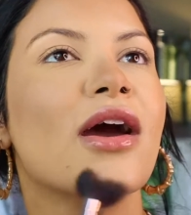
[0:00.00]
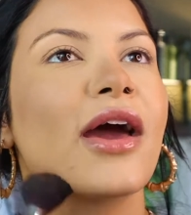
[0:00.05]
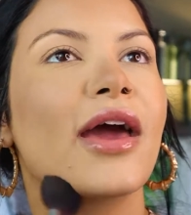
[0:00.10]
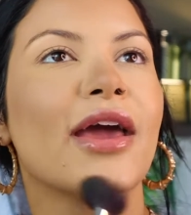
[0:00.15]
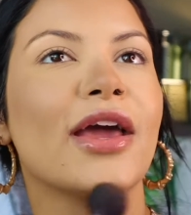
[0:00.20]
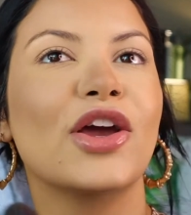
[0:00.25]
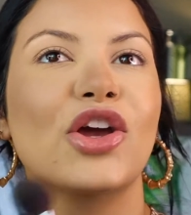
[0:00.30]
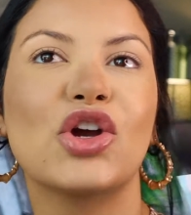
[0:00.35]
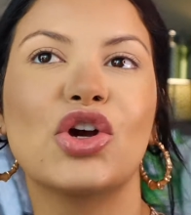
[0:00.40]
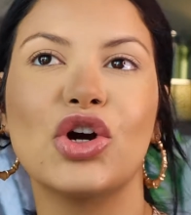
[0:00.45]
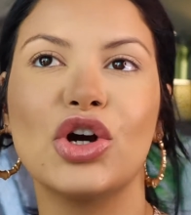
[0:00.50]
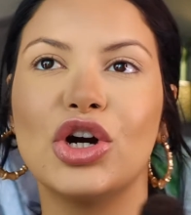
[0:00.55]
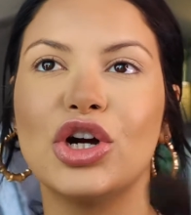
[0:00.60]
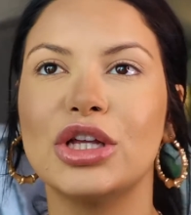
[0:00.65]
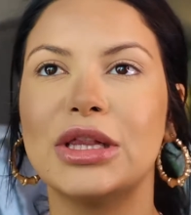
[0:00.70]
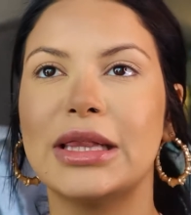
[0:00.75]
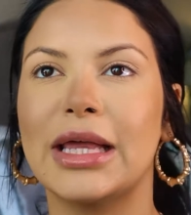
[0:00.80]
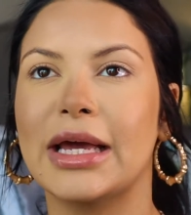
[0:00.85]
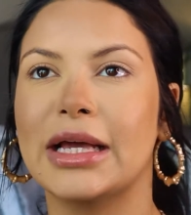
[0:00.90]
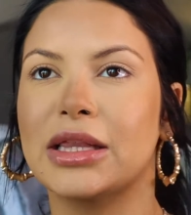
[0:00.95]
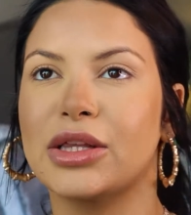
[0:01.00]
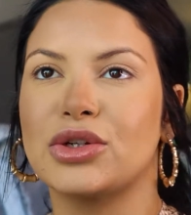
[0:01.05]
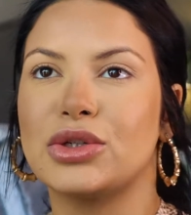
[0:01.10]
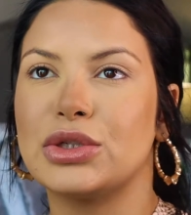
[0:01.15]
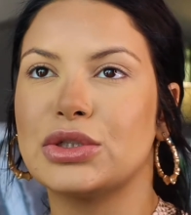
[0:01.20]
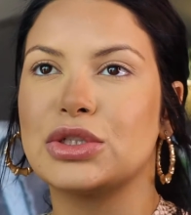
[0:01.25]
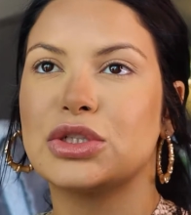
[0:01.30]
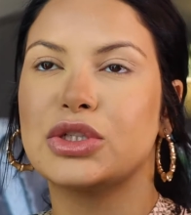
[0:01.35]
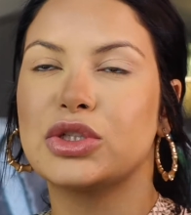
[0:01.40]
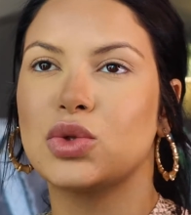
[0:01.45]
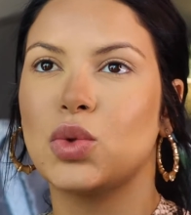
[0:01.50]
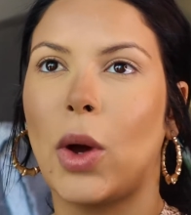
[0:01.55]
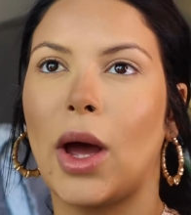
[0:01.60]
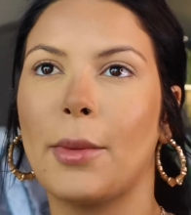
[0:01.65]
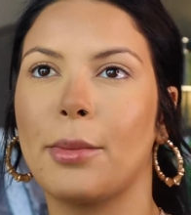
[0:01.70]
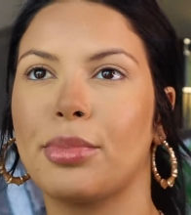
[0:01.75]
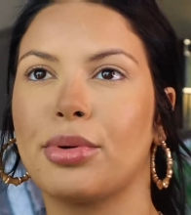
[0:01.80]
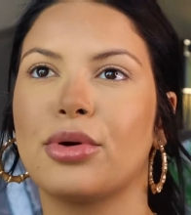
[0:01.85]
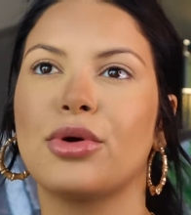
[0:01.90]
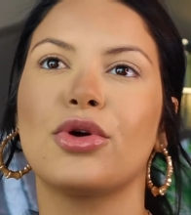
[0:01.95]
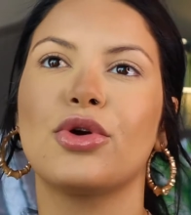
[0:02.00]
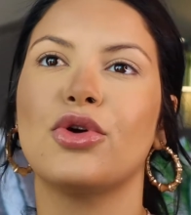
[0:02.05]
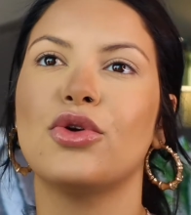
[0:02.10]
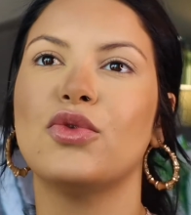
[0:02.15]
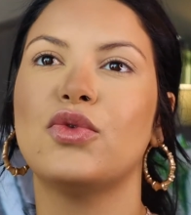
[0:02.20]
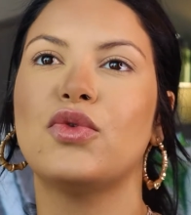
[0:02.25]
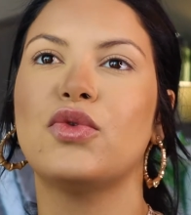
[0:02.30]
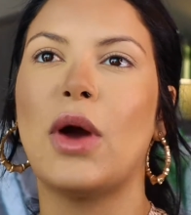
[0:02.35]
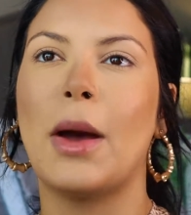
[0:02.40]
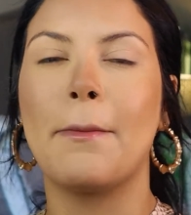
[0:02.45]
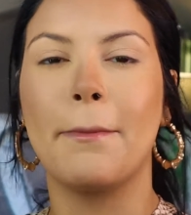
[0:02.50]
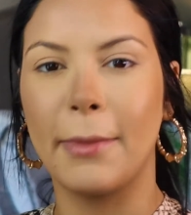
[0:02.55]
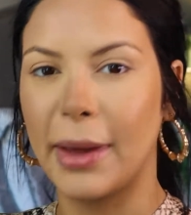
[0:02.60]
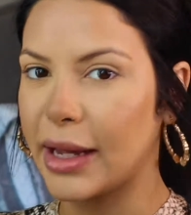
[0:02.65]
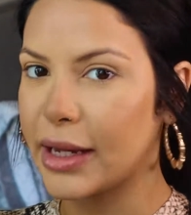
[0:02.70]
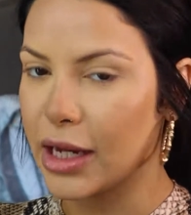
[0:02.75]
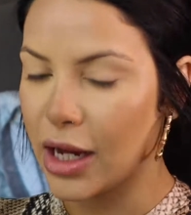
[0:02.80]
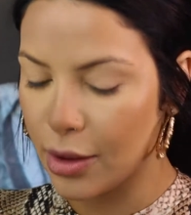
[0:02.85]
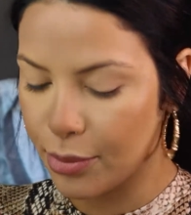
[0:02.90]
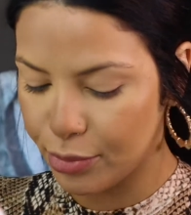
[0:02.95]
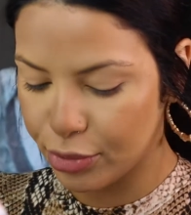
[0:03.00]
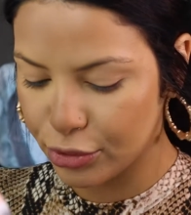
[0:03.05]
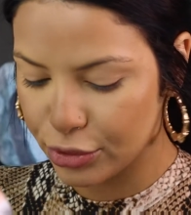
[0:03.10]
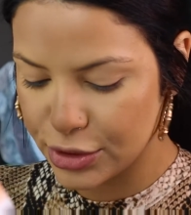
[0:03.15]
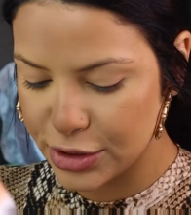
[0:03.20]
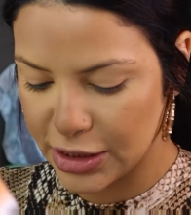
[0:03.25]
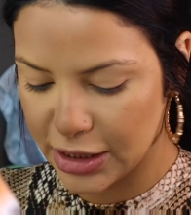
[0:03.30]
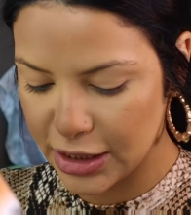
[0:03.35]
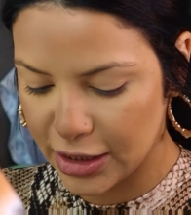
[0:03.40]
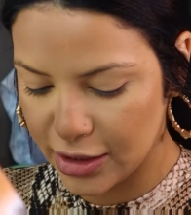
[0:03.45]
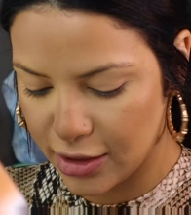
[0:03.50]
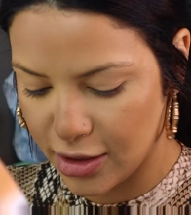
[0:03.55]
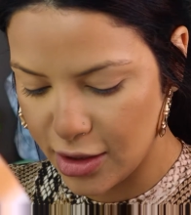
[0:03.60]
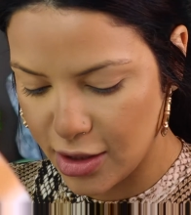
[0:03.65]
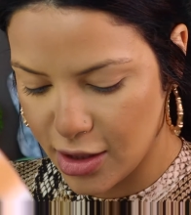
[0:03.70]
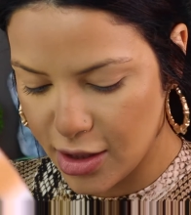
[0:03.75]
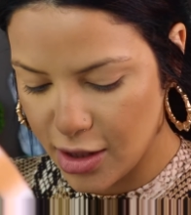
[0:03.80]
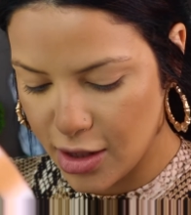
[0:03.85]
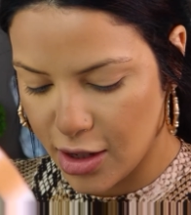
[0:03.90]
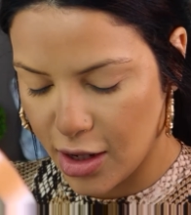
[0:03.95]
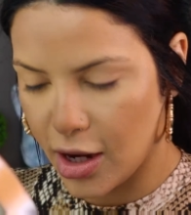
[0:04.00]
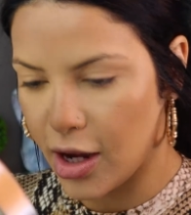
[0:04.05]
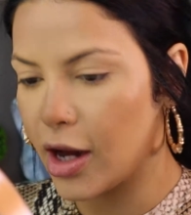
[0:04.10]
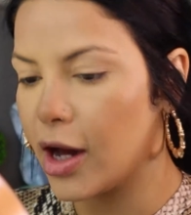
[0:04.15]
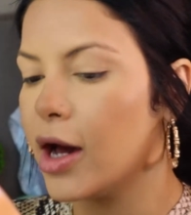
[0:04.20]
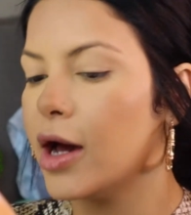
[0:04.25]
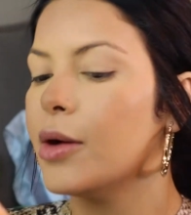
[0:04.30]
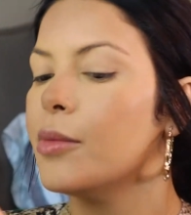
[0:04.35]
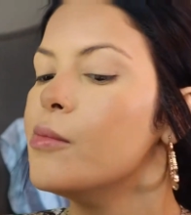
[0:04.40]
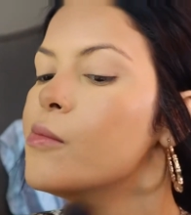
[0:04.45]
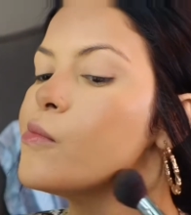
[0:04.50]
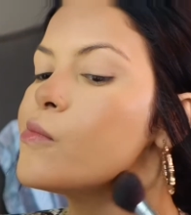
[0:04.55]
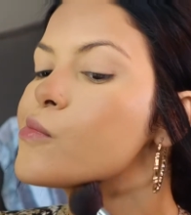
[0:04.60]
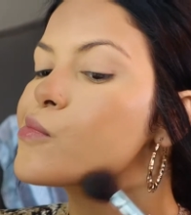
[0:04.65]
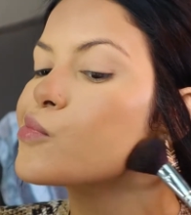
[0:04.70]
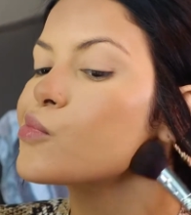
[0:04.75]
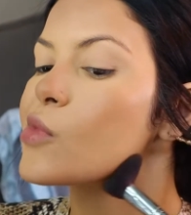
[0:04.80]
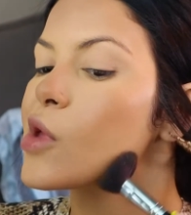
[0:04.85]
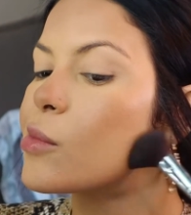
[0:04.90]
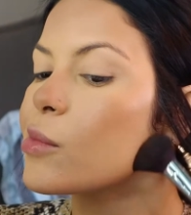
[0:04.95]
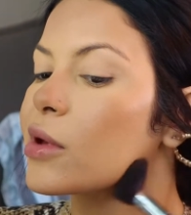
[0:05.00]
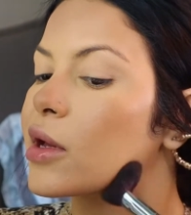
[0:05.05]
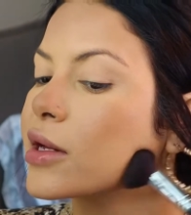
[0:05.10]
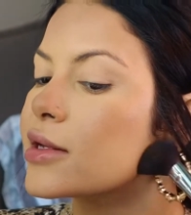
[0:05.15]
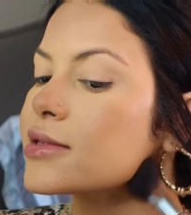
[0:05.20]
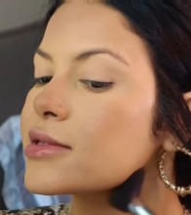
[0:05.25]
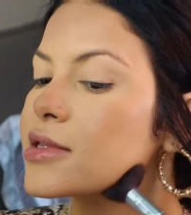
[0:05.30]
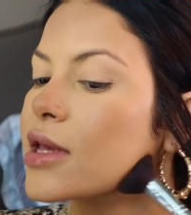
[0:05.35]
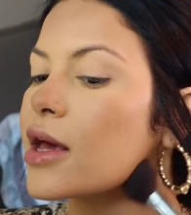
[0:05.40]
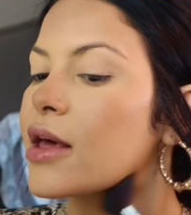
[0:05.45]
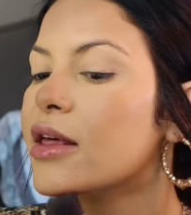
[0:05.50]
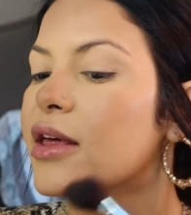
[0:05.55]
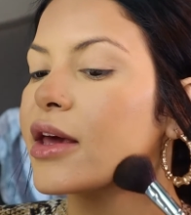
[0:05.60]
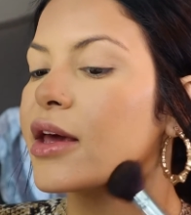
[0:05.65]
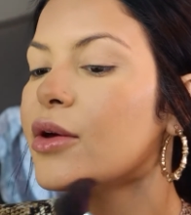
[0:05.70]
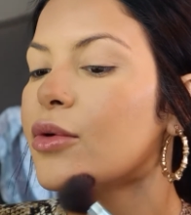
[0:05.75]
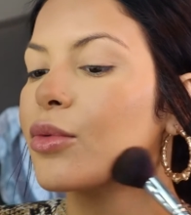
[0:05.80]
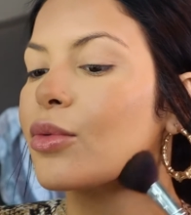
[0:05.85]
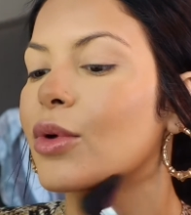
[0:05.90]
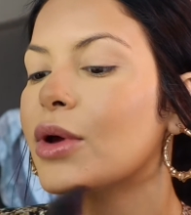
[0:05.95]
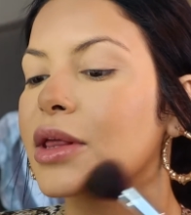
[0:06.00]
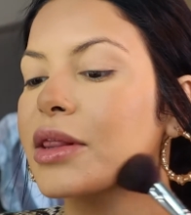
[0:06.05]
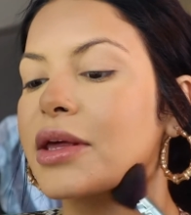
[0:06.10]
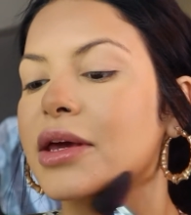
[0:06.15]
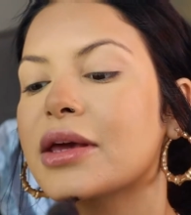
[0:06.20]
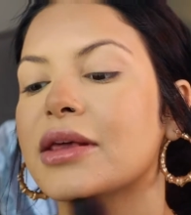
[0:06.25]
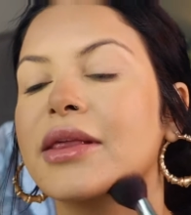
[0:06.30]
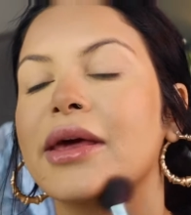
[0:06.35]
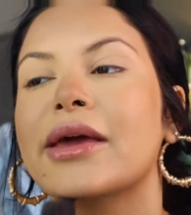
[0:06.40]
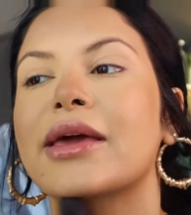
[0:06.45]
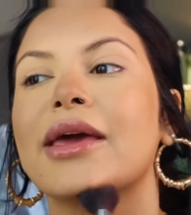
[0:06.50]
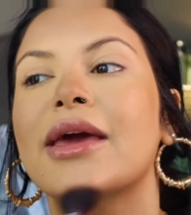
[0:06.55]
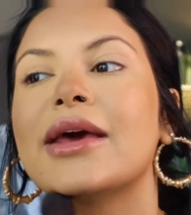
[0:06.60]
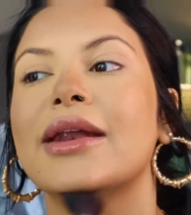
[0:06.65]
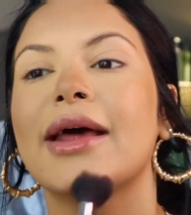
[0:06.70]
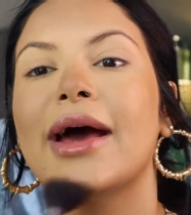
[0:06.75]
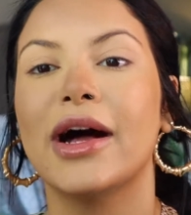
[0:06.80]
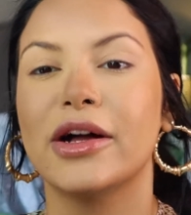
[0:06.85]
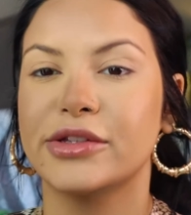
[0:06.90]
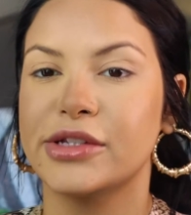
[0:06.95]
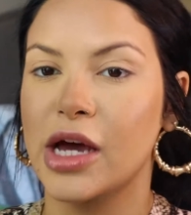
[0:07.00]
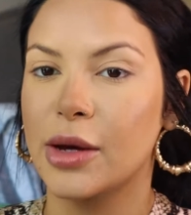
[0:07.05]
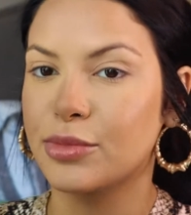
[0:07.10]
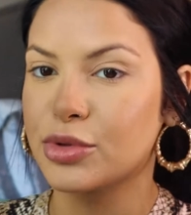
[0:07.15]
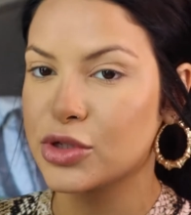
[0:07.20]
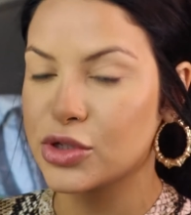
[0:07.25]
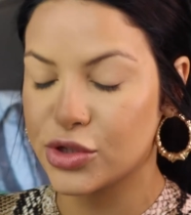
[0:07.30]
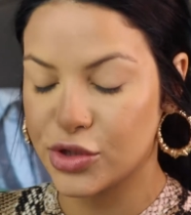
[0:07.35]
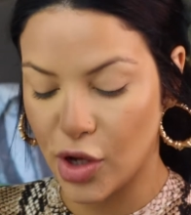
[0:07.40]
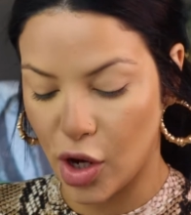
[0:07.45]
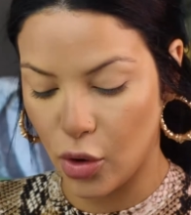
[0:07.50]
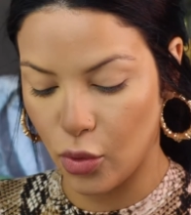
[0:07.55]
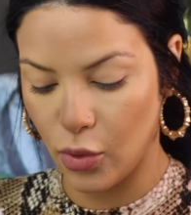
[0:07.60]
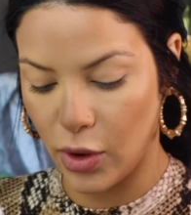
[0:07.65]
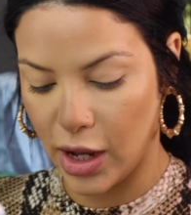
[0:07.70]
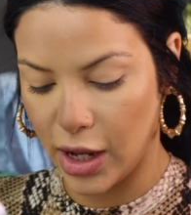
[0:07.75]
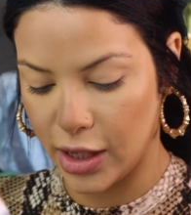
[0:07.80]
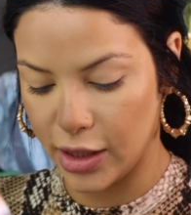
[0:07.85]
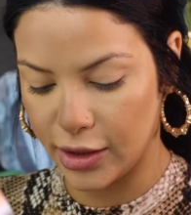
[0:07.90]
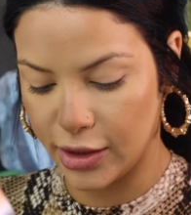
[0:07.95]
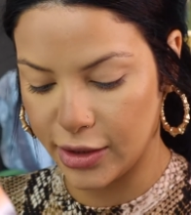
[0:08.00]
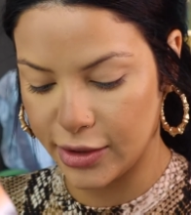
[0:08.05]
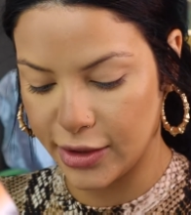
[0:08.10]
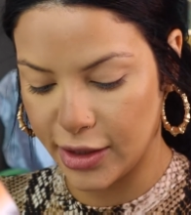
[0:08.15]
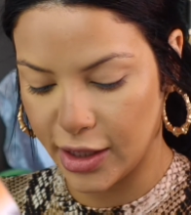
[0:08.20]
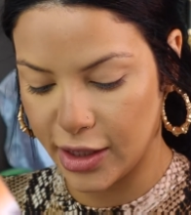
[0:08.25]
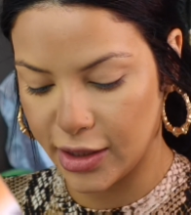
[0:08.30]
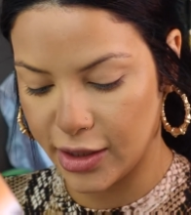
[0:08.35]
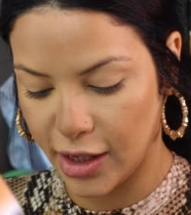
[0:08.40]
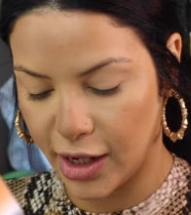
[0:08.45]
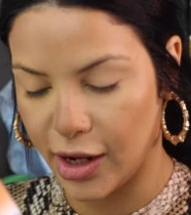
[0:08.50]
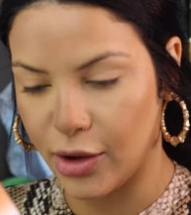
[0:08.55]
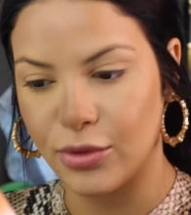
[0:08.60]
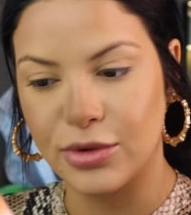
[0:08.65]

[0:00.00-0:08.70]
a good like little sweat proof makeup routine, um because it really like it held up so well that I